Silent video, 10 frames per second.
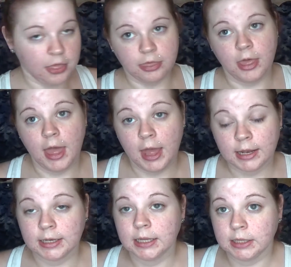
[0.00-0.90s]
that
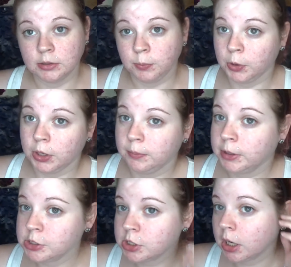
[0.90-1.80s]
is pretty
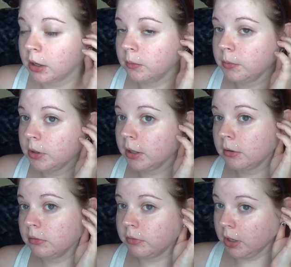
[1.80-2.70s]
much it. I hope you liked
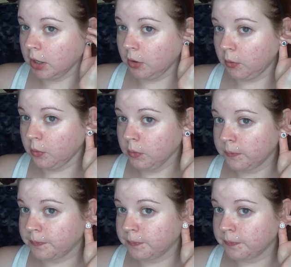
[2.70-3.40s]
this video.